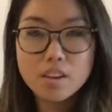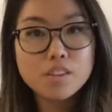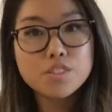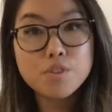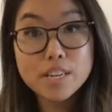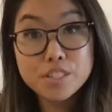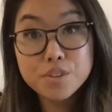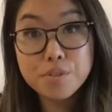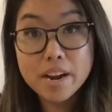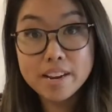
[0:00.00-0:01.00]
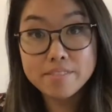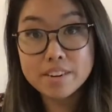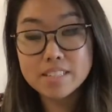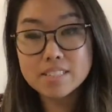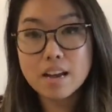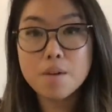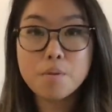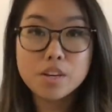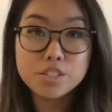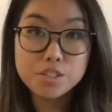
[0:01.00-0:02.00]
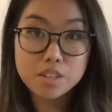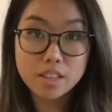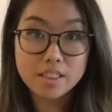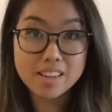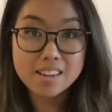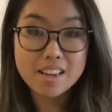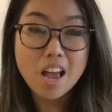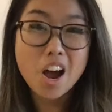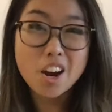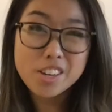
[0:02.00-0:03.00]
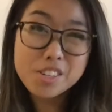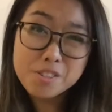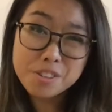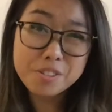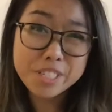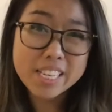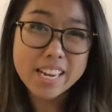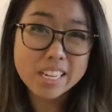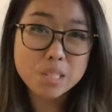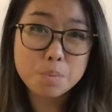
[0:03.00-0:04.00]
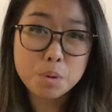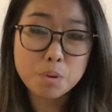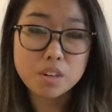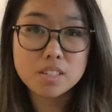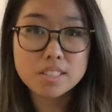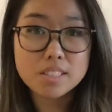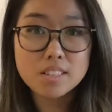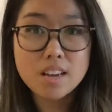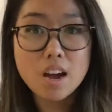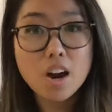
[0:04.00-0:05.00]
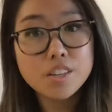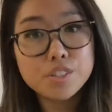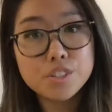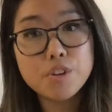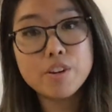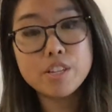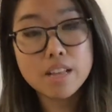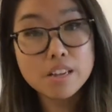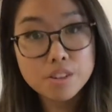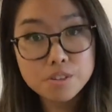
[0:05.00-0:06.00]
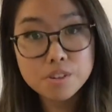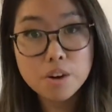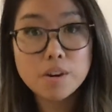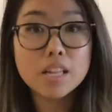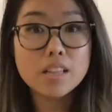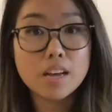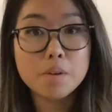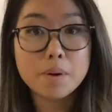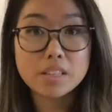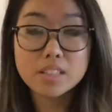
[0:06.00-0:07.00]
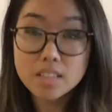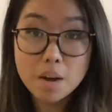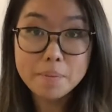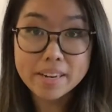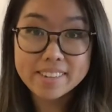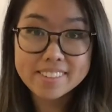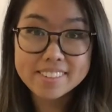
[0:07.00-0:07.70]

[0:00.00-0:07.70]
So as you're writing, friends, I want you to think, are you using expert words? Are you showing that you know a lot about the topic?